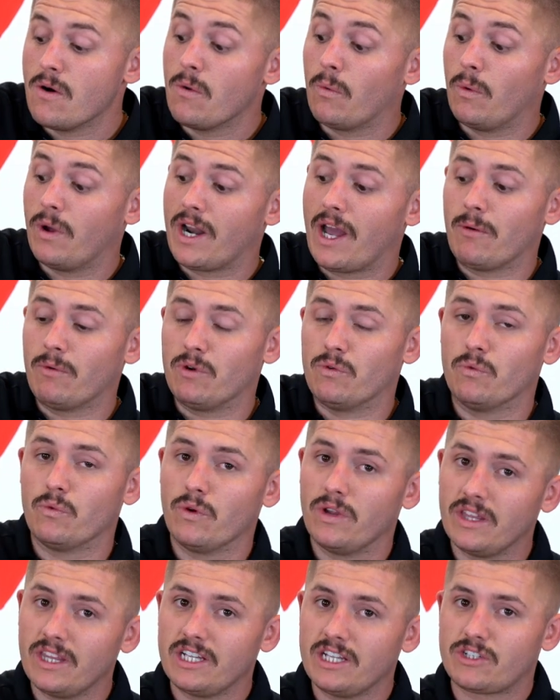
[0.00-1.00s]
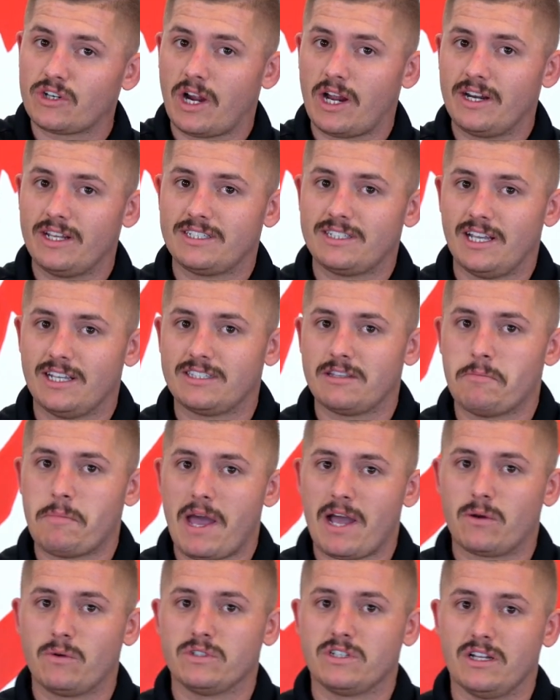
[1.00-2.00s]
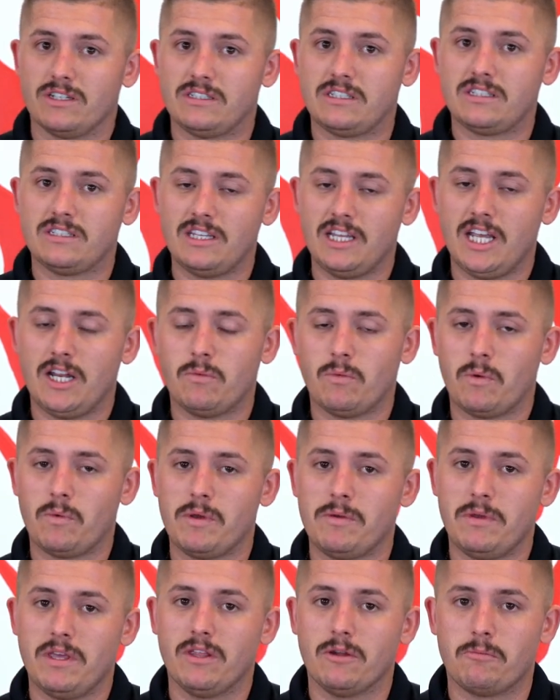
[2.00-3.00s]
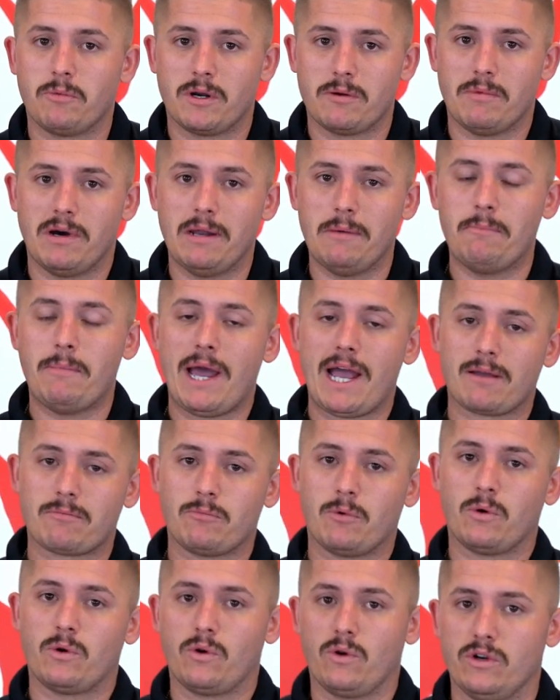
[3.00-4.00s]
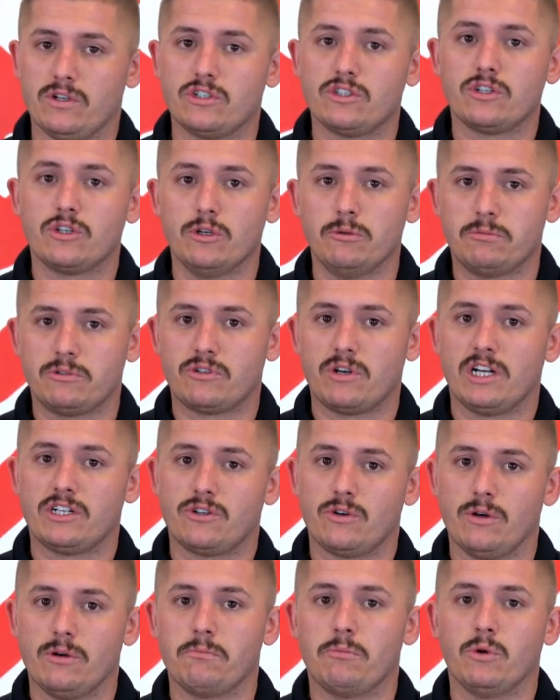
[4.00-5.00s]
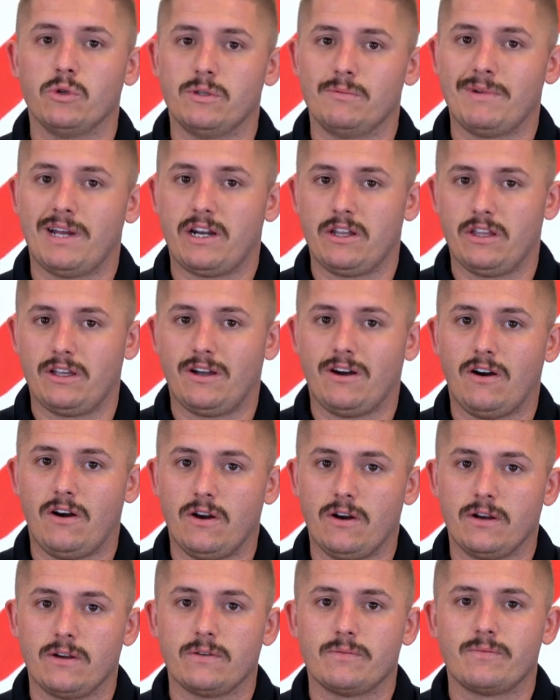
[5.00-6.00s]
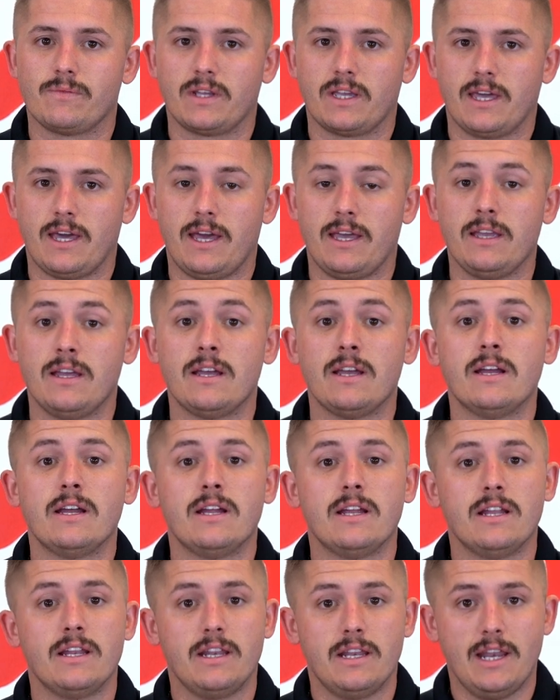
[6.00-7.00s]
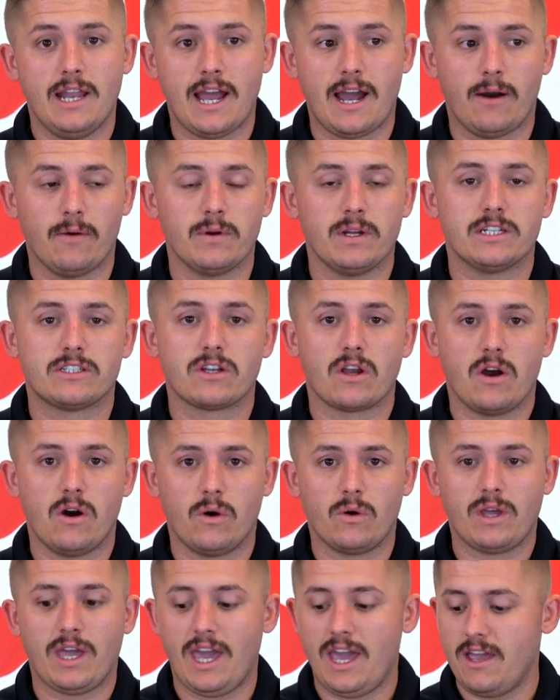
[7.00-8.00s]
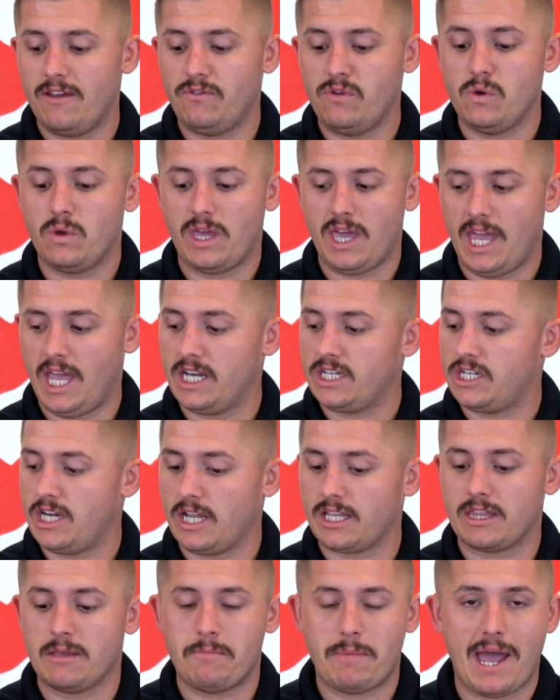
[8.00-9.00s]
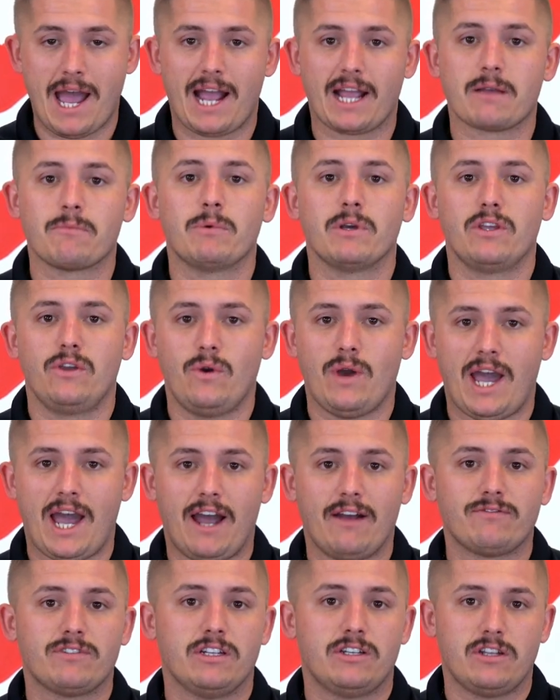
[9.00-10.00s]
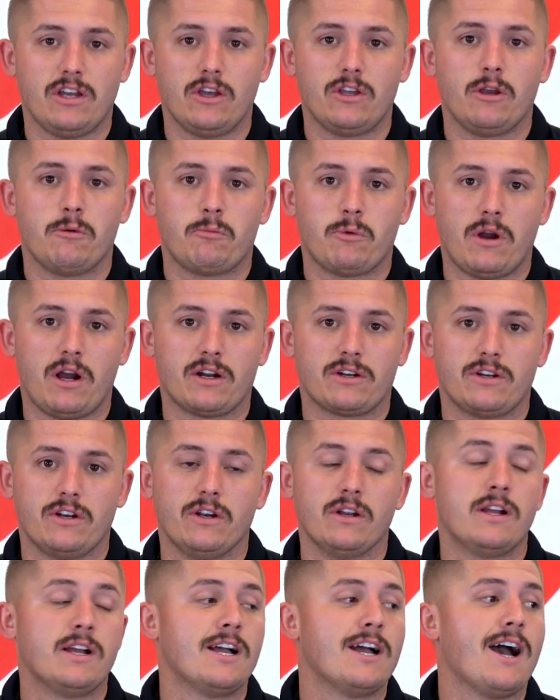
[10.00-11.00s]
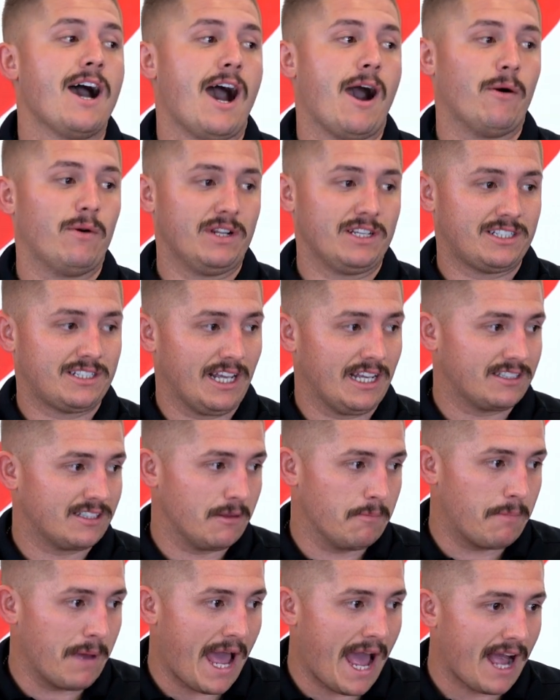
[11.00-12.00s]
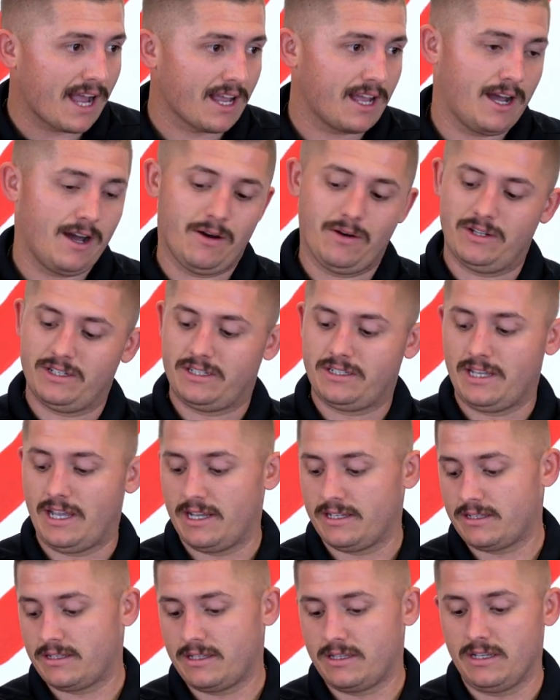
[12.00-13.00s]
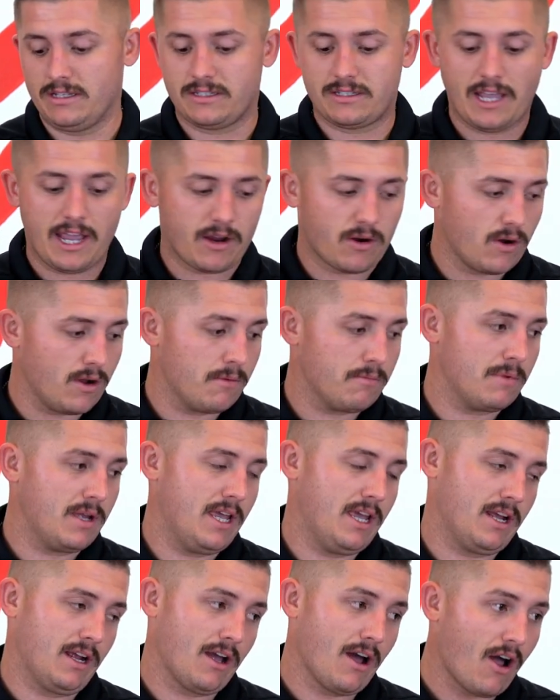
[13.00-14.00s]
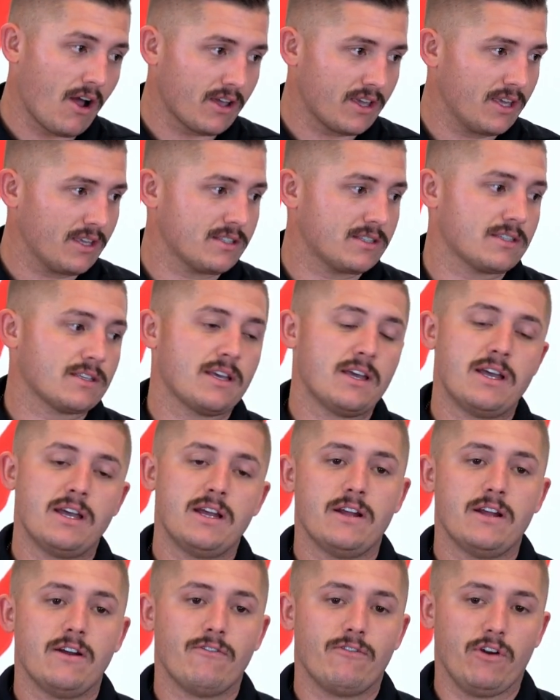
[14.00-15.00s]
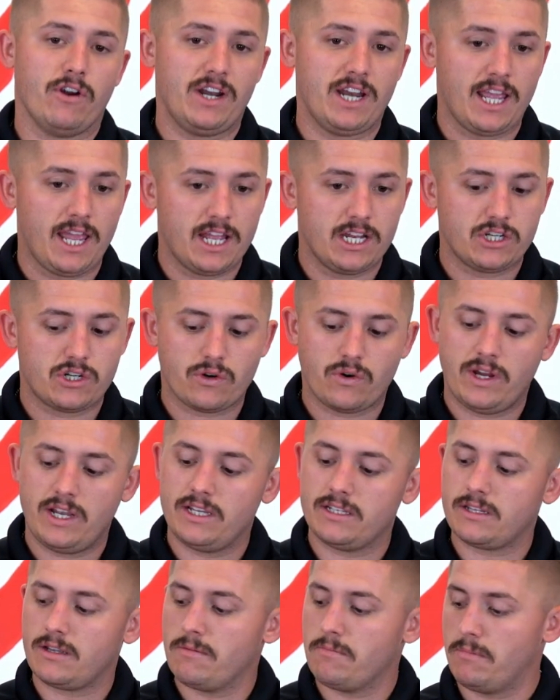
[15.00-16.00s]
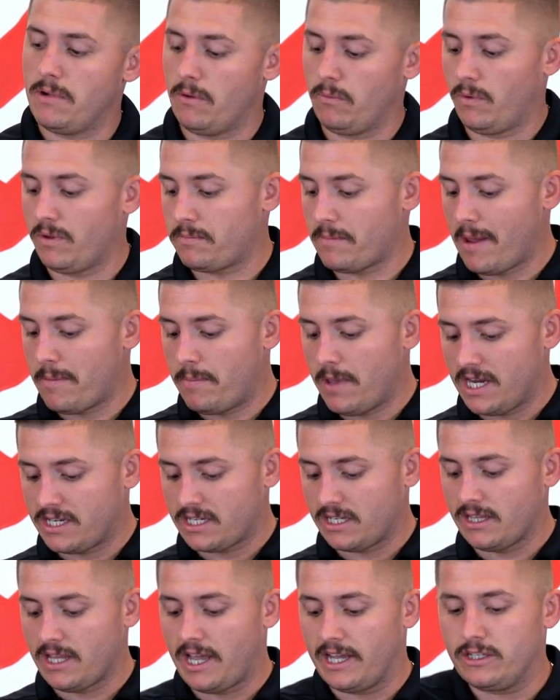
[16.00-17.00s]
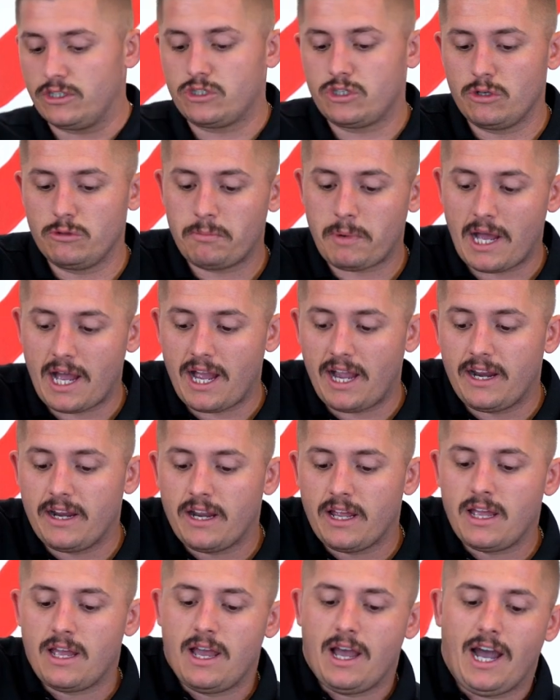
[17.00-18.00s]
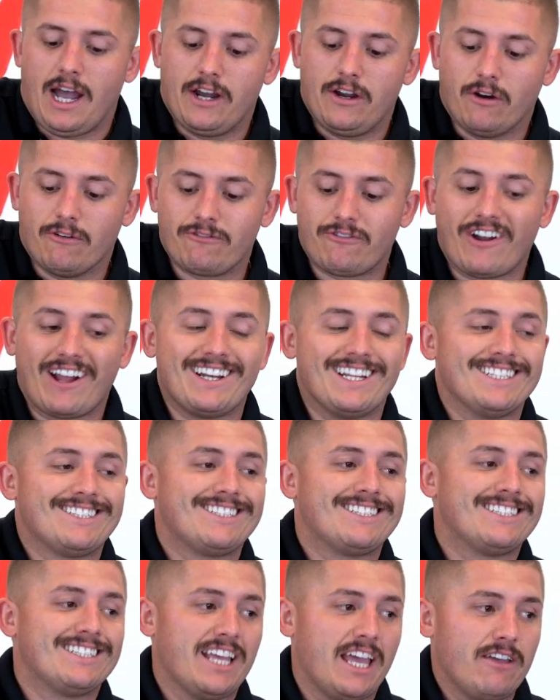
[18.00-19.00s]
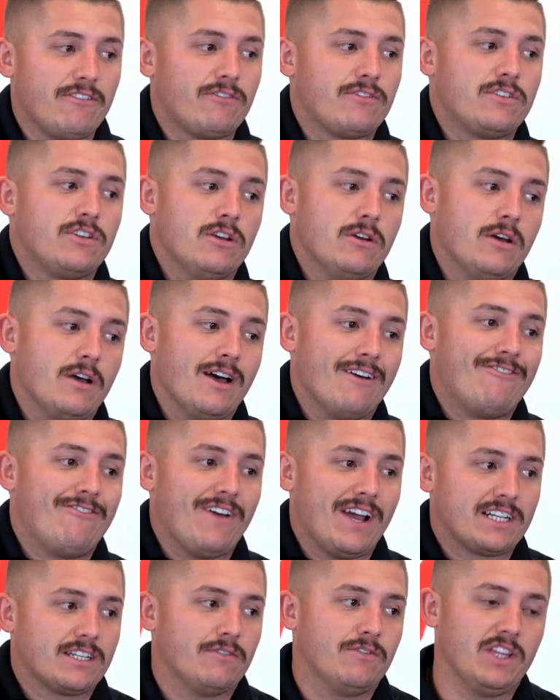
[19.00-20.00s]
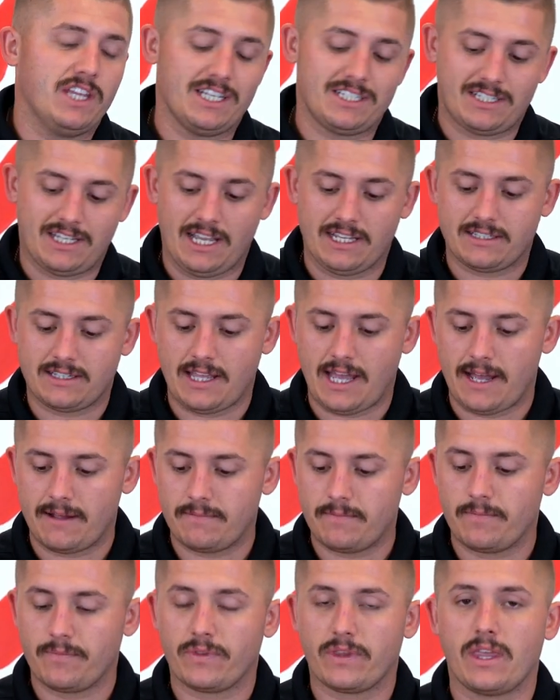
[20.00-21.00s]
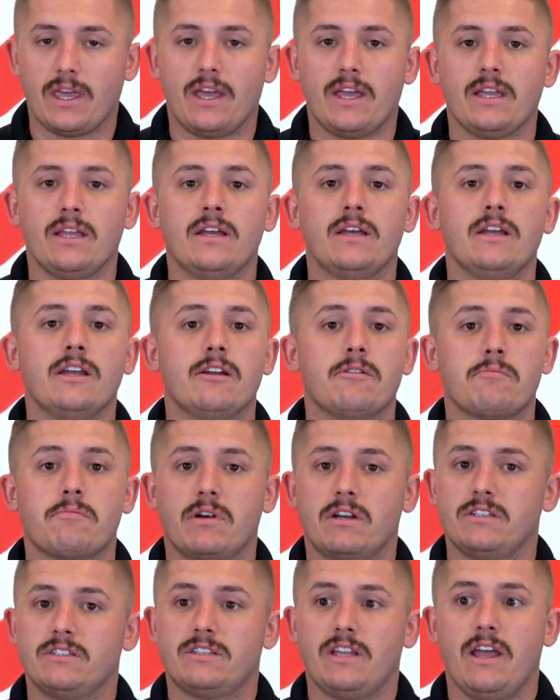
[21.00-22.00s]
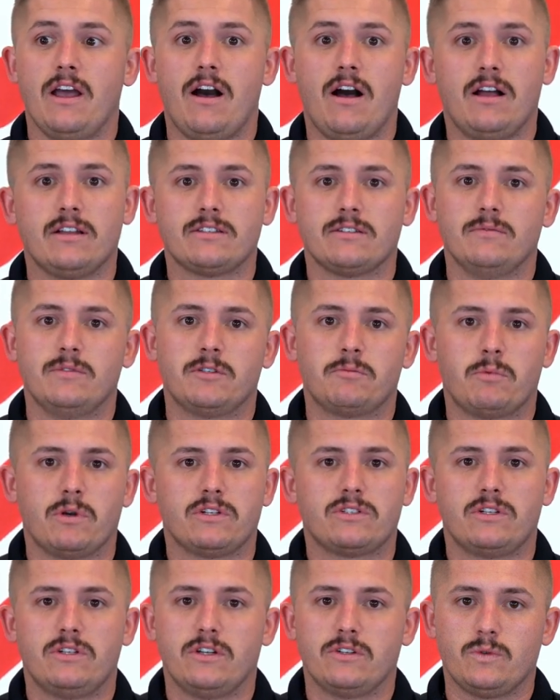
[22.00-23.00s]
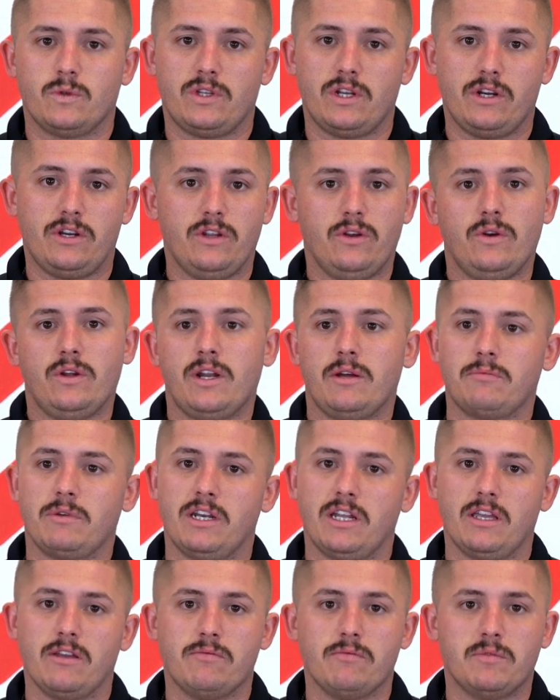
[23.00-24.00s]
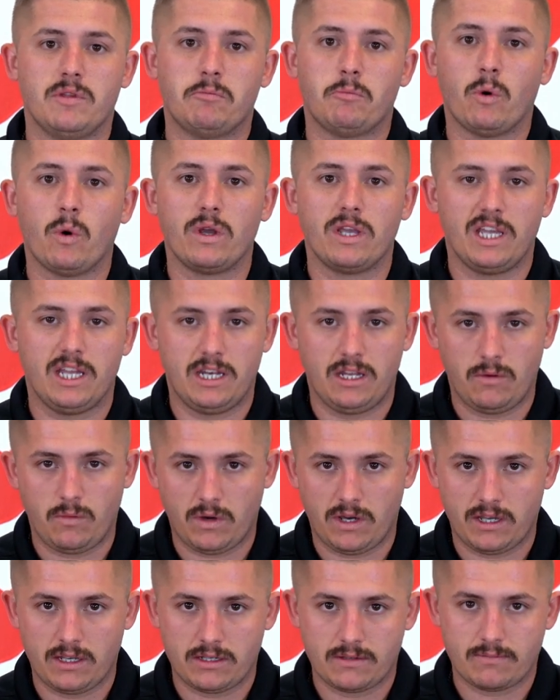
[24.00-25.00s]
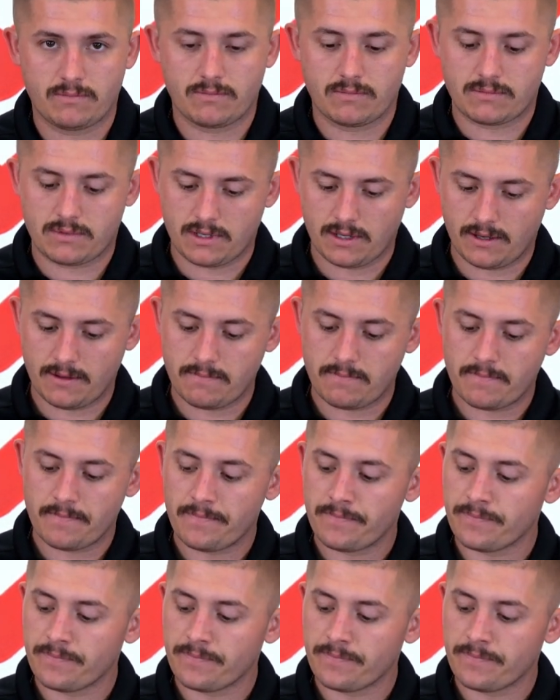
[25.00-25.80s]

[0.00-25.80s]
When I would really try to assess the back was on scene when we either put them on a backboard or a scoop stretcher or pulled them out of the car, okay? Now, it's okay if you can't check the back, but you have to tell your proctor. I would assess the back, I would assess the sacrum and coccyx for any injuries, but with my patient lying supine, I don't find it safe to effectively assess that, okay? I'm trying to say, awesome, this person knows what they're doing, I'm gonna give them the point anyway, okay?